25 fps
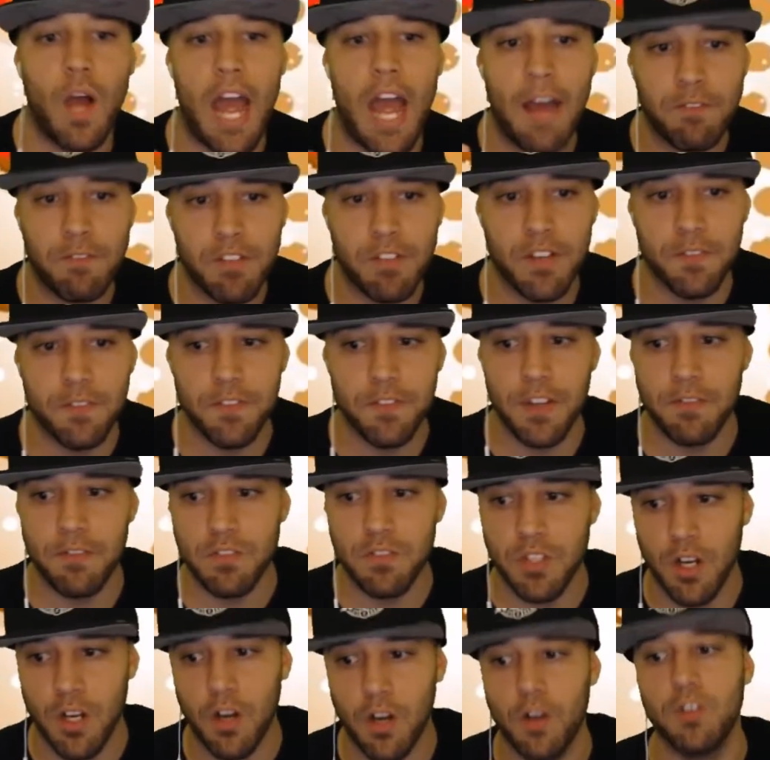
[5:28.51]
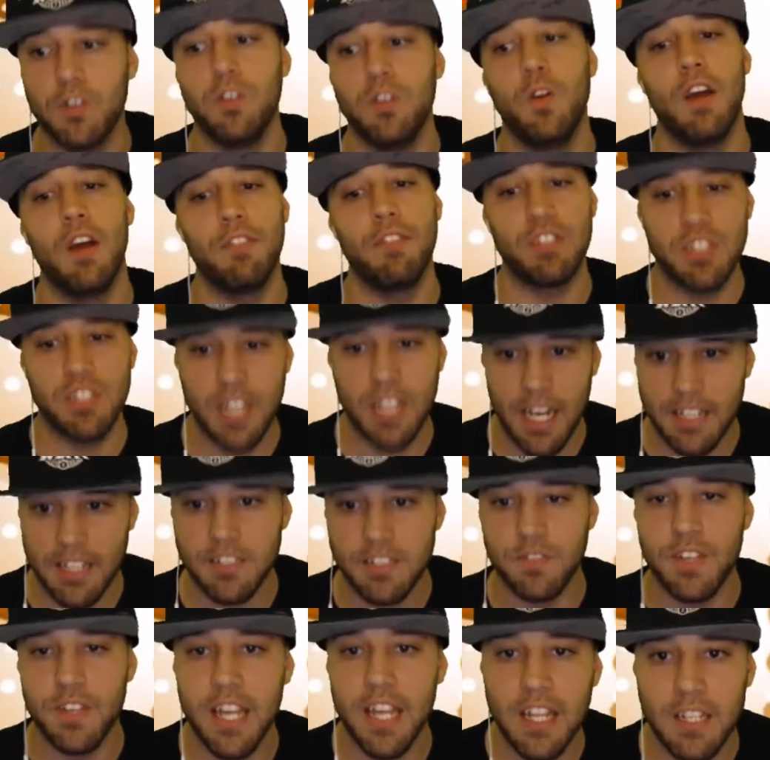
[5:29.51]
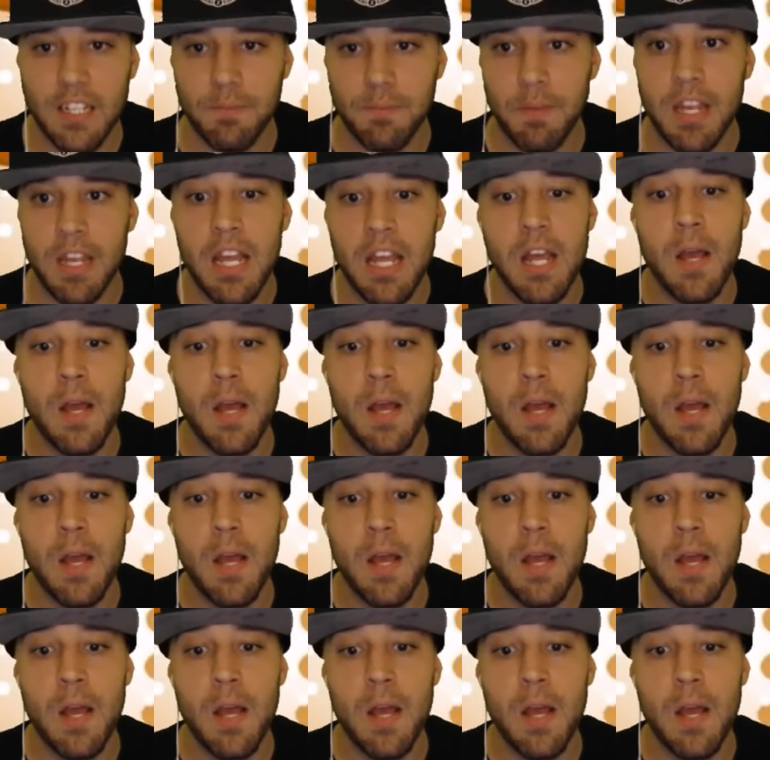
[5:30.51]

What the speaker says: after the 5th turn you have a chance of killing me.